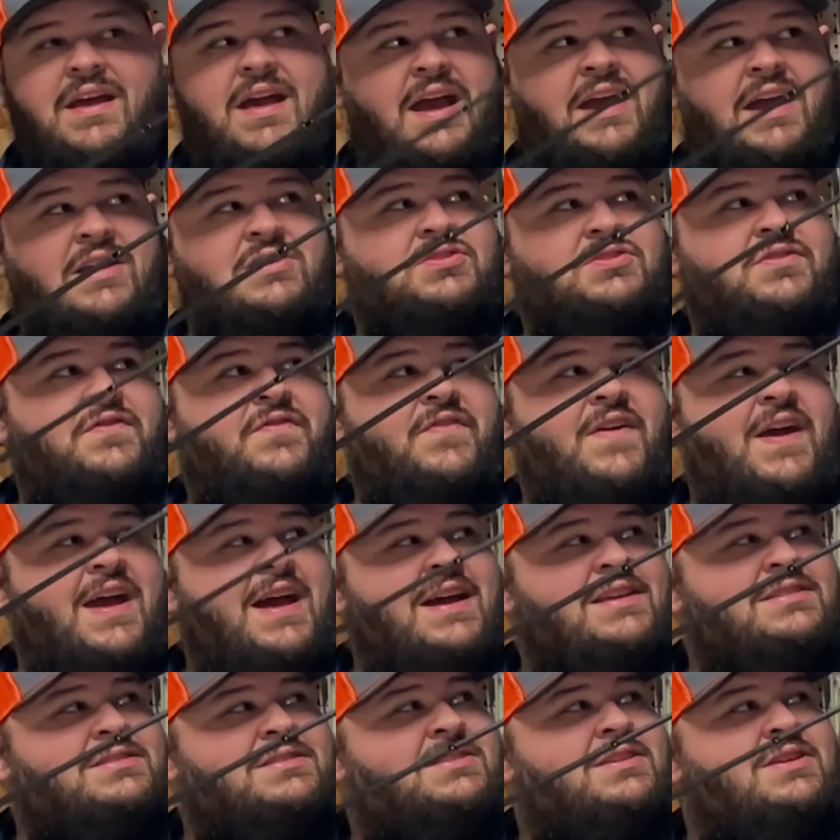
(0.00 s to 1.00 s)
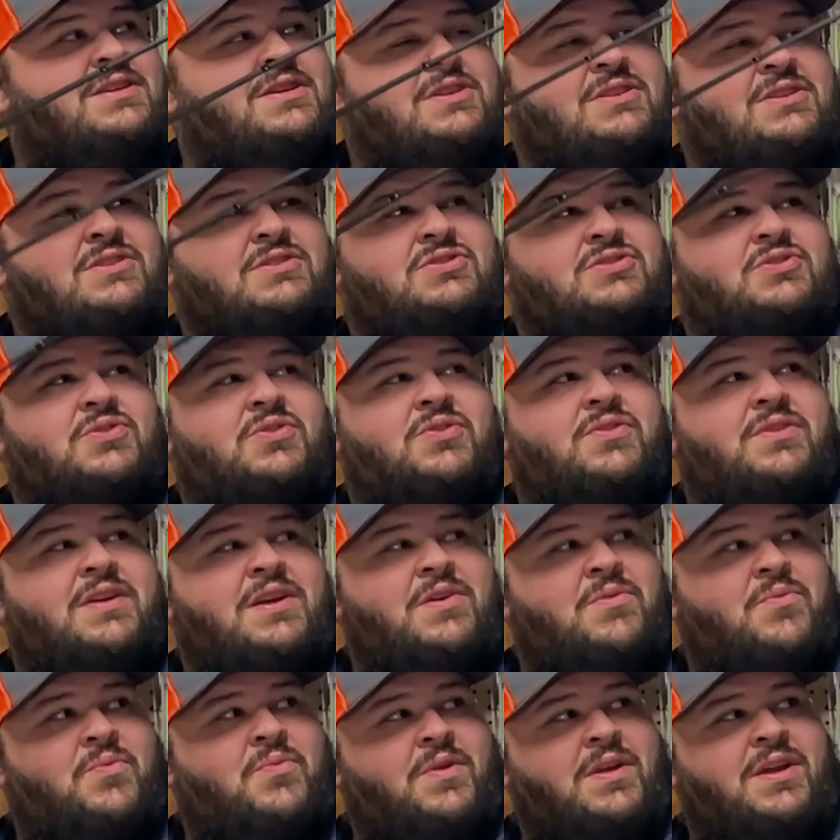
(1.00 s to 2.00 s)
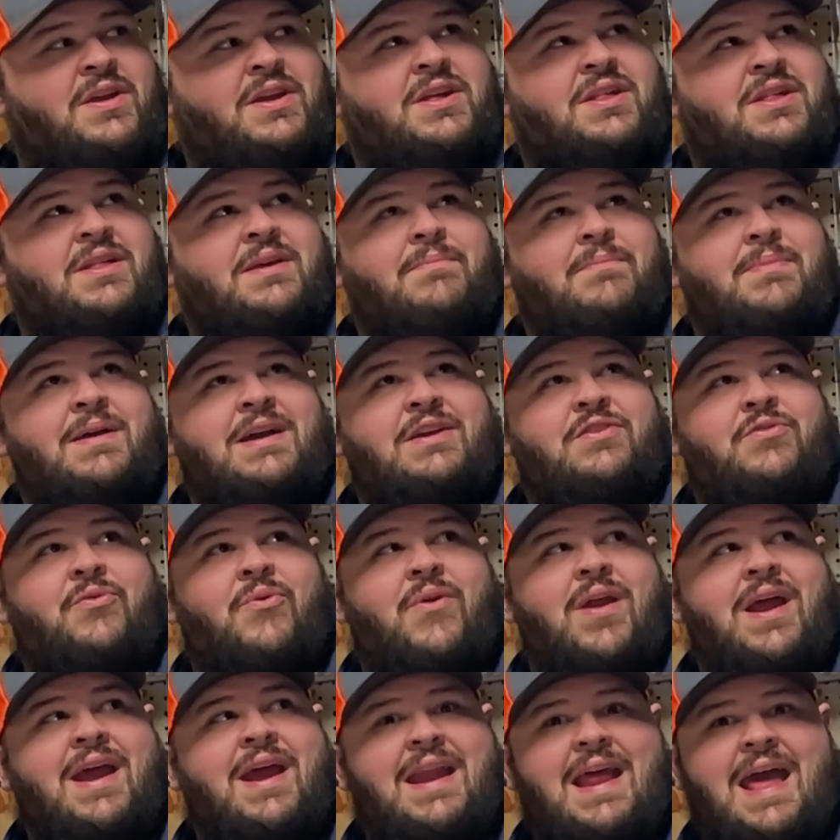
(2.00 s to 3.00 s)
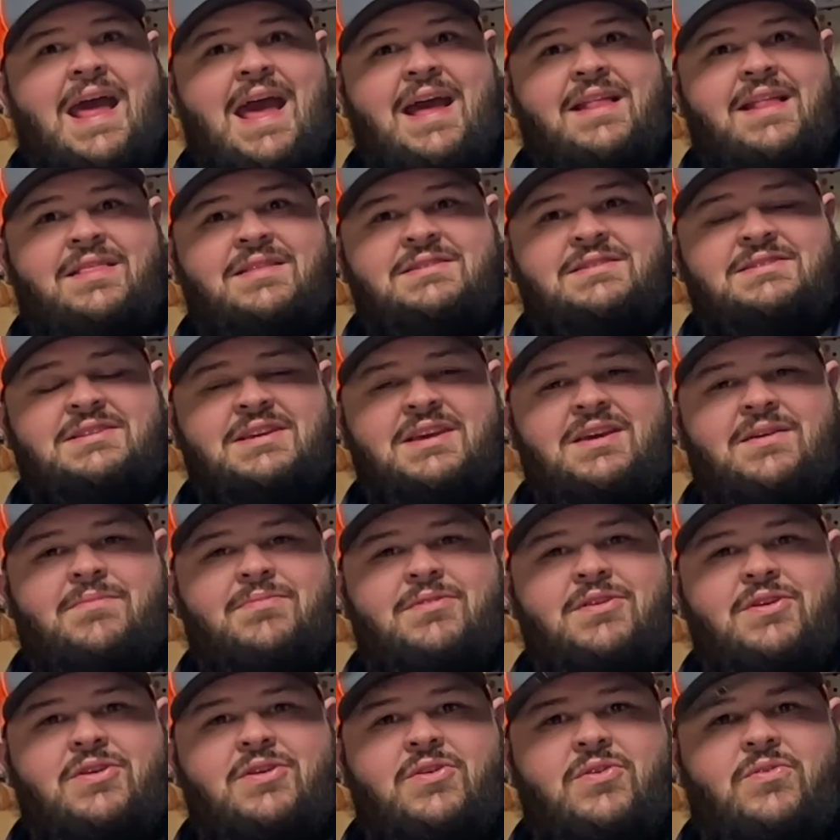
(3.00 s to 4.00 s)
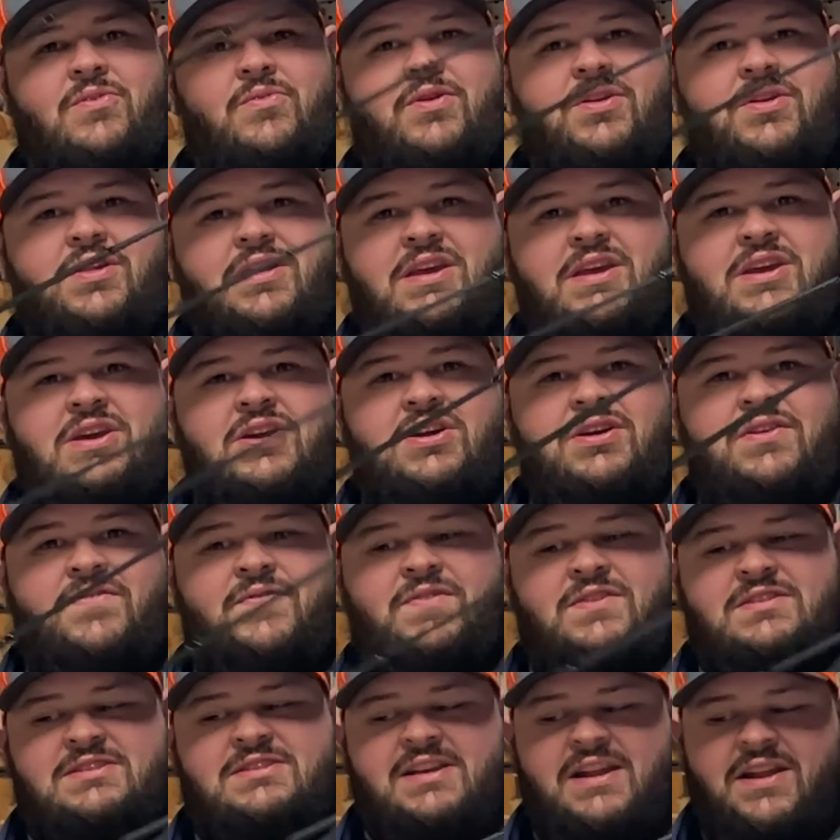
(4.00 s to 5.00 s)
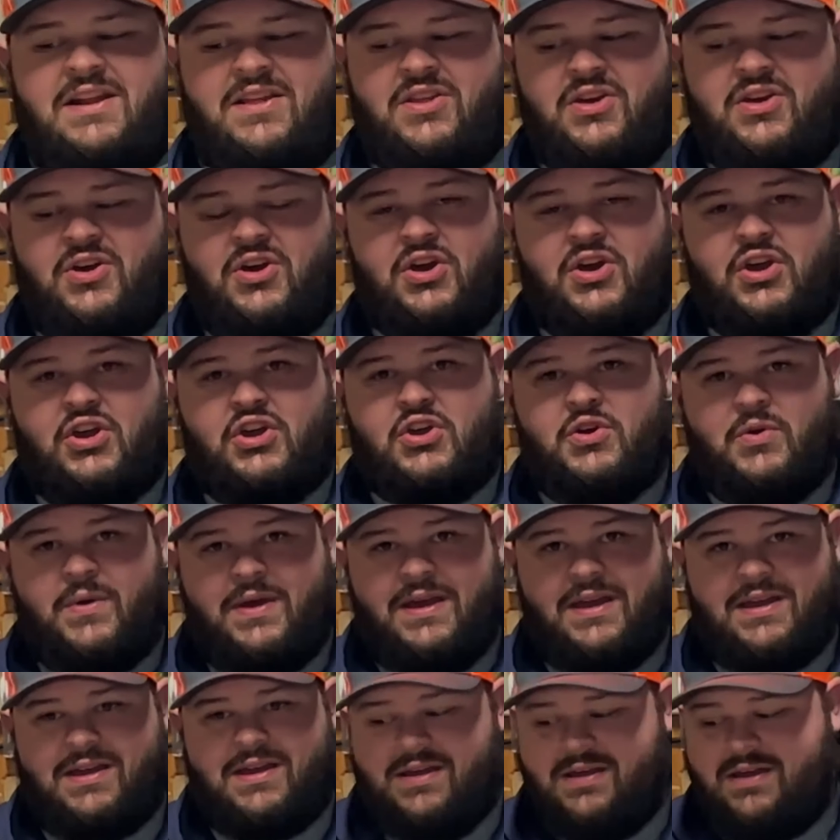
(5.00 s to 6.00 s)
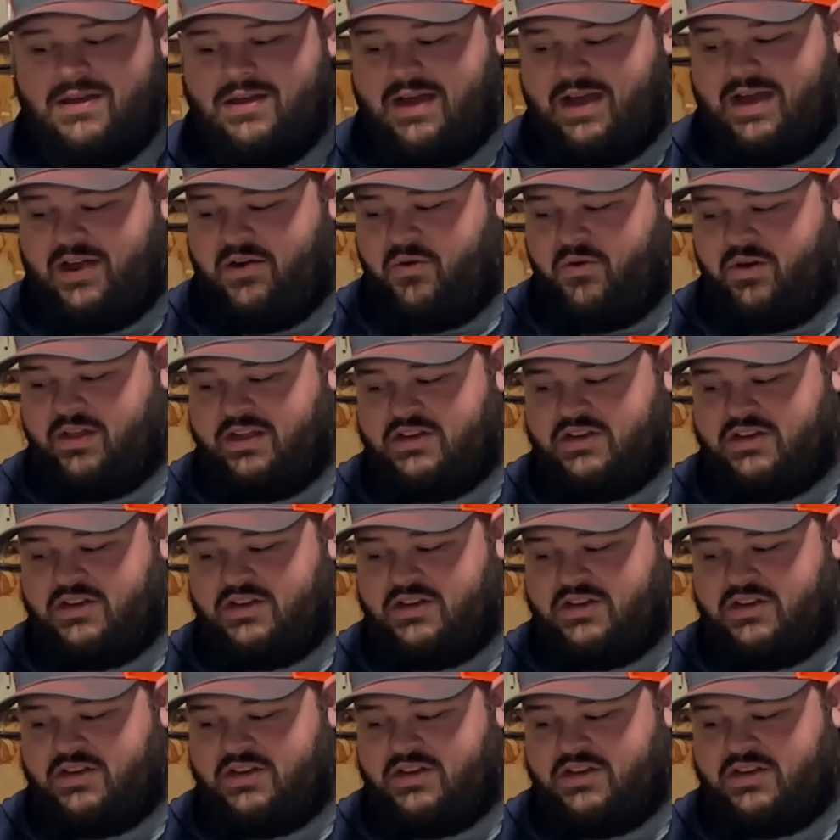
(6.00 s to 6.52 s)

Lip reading: extra fast, so it really bends right at the tip. Really good for setting the hook quick and really